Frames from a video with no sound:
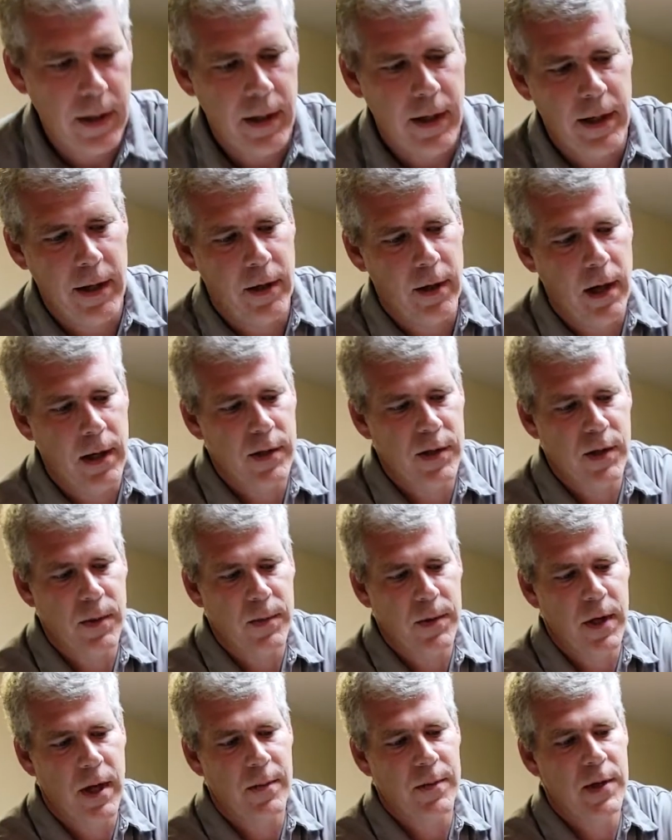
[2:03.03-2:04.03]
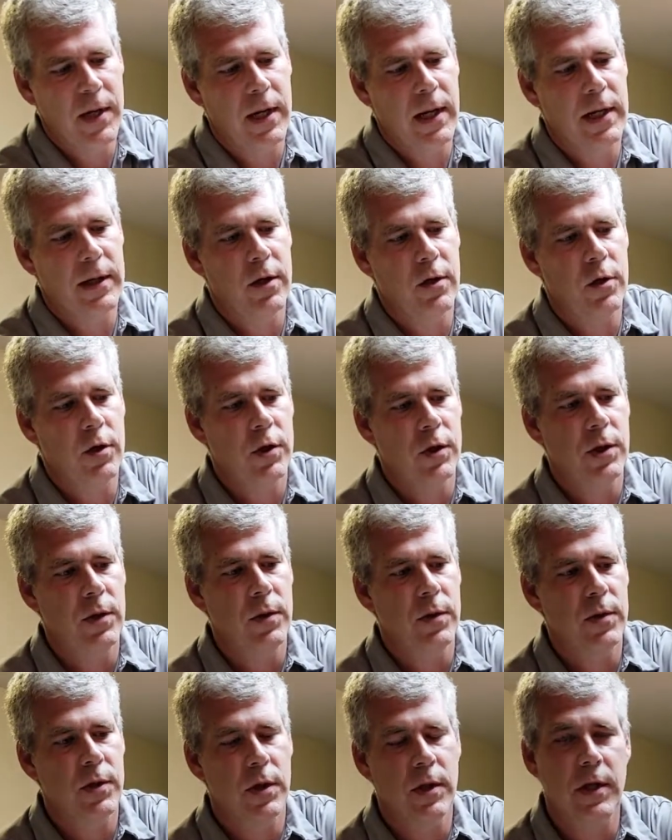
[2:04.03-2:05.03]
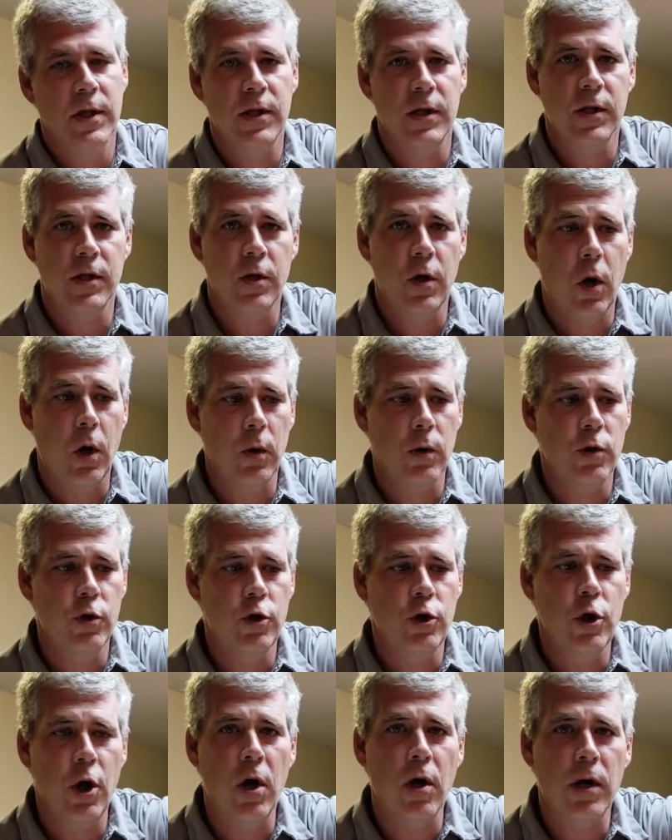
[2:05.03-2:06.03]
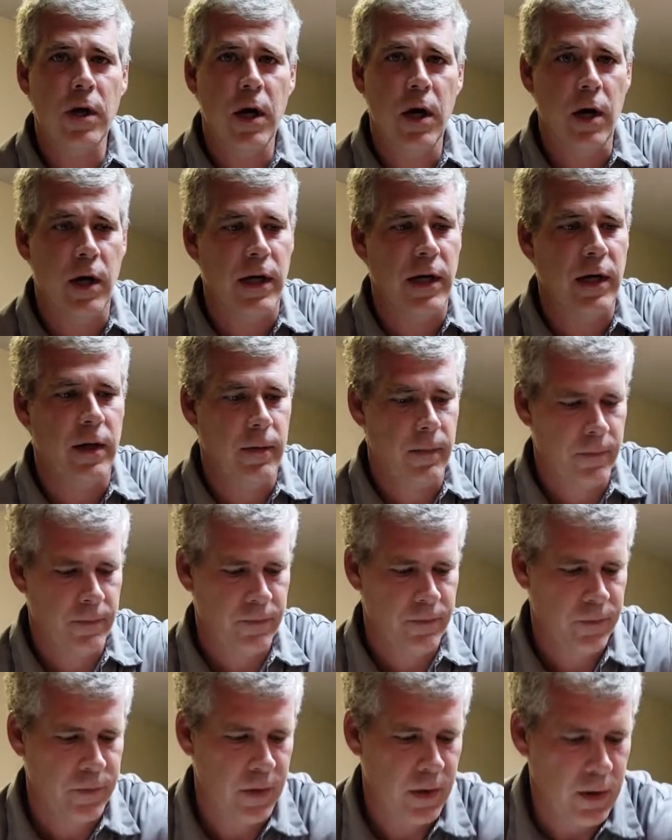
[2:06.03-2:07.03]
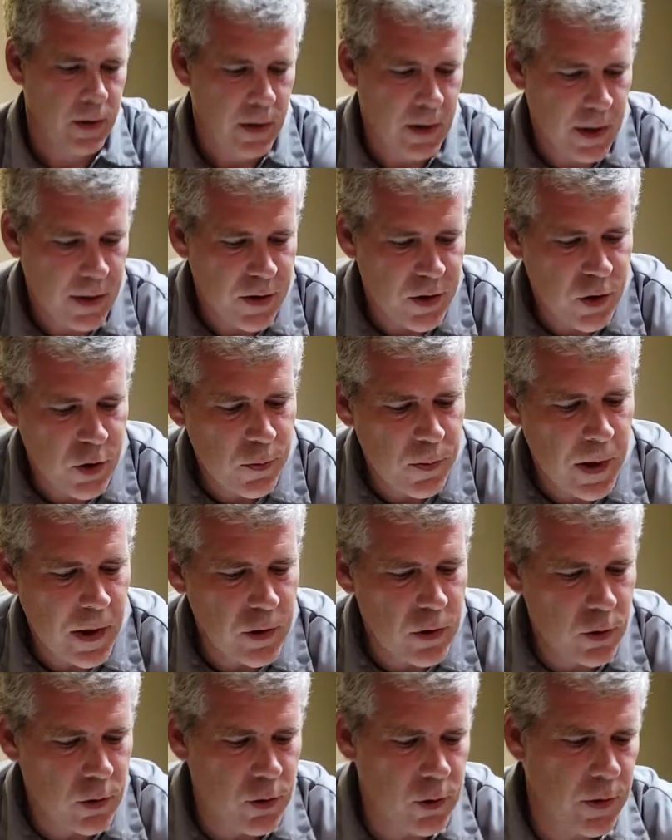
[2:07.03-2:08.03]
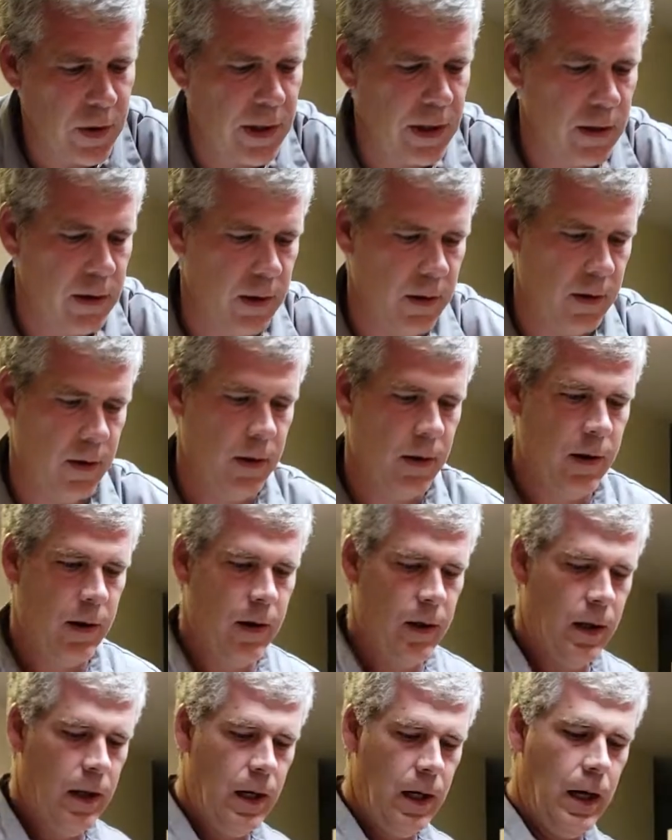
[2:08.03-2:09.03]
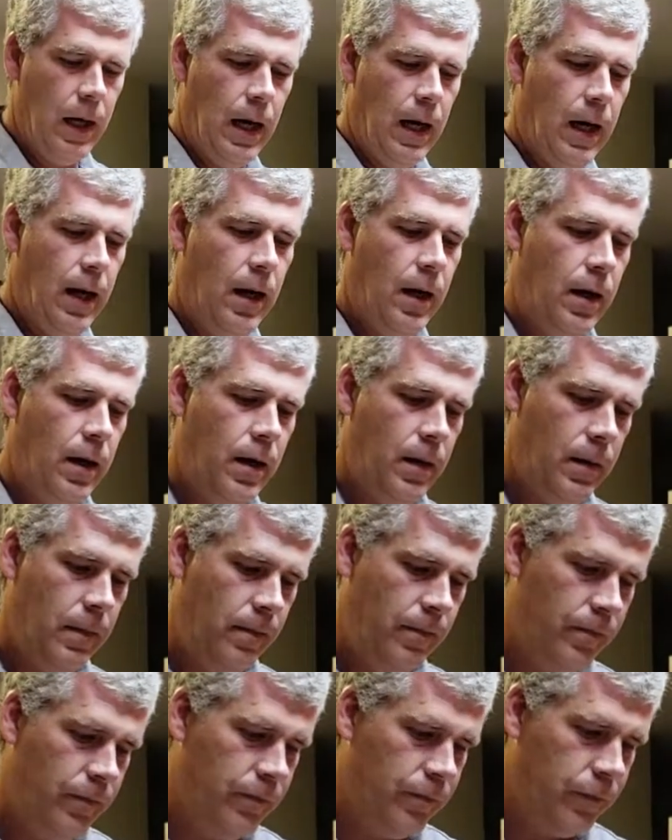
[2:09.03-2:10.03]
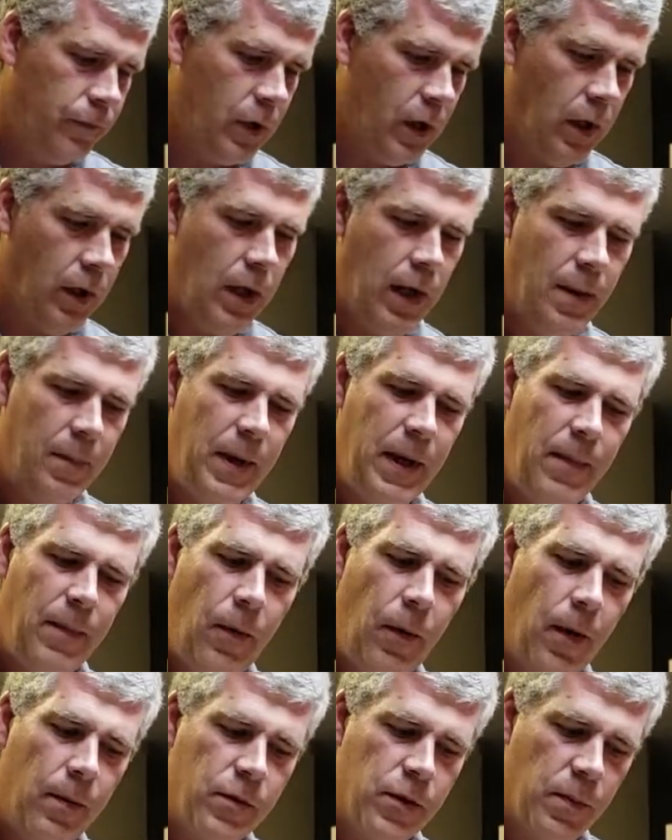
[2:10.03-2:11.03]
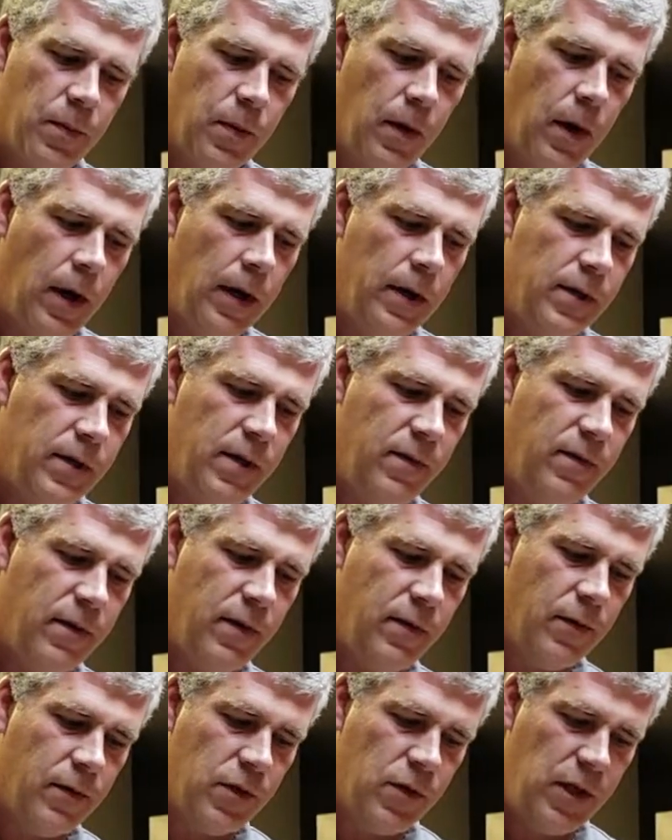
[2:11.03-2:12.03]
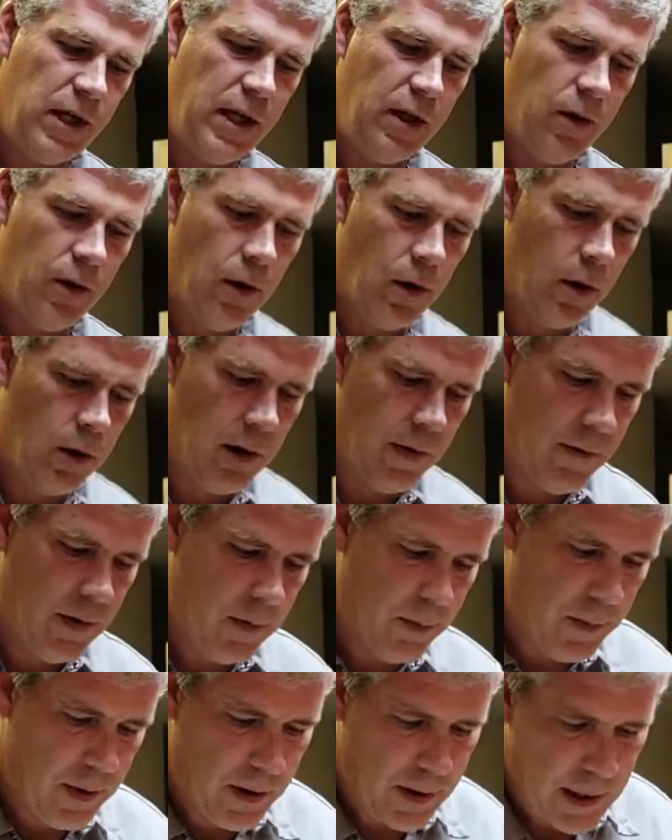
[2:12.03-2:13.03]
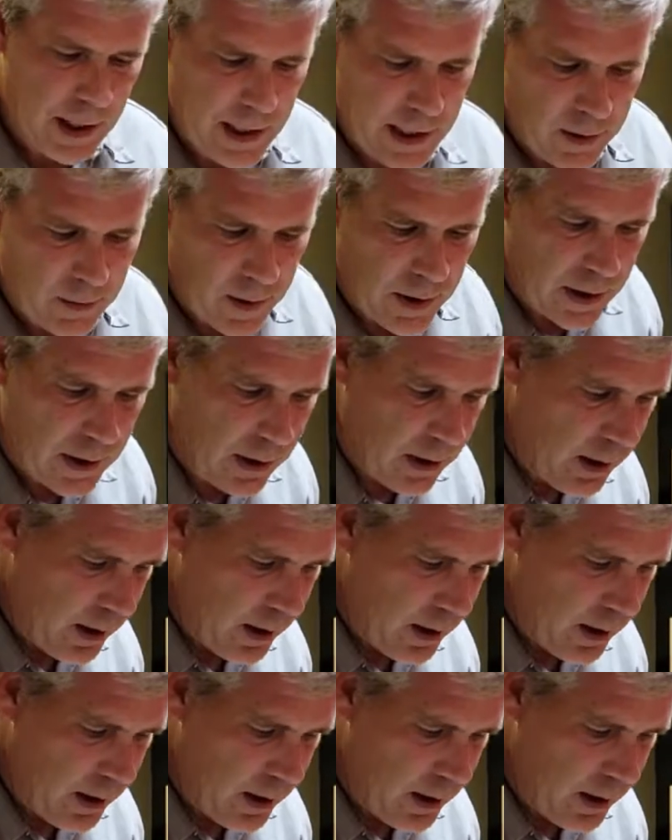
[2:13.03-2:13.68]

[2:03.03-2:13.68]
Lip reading: Here, sometimes I like to just do, this is called chunk honey. It's a special treat. A lot of people, I'm surprised, have never seen or heard of it. But anyway,